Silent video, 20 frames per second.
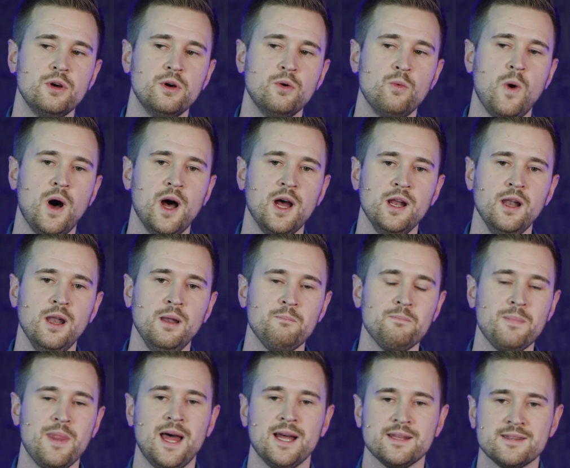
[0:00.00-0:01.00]
while
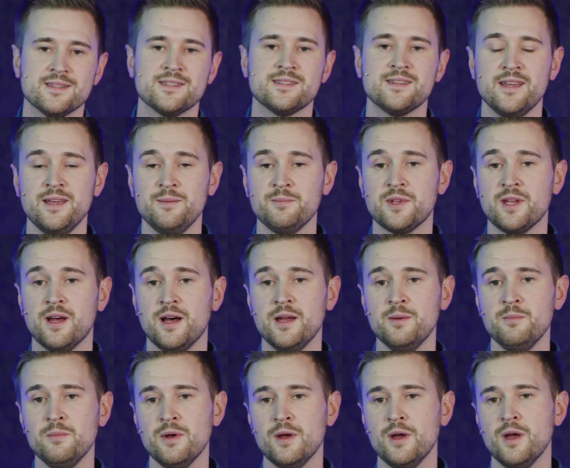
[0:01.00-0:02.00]
at the same
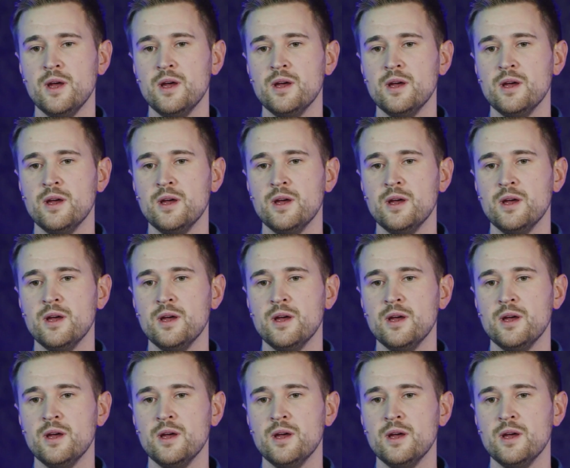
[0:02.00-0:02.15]
time